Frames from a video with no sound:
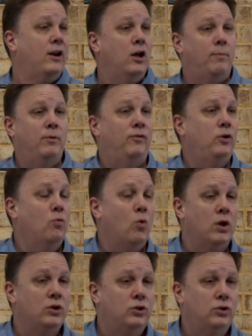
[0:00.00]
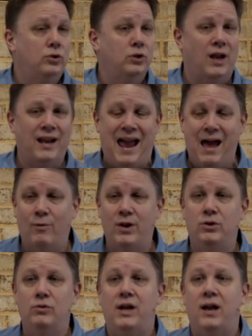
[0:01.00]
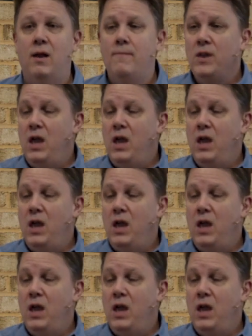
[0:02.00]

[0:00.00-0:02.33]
up if you want to, and you're like, how do I do that?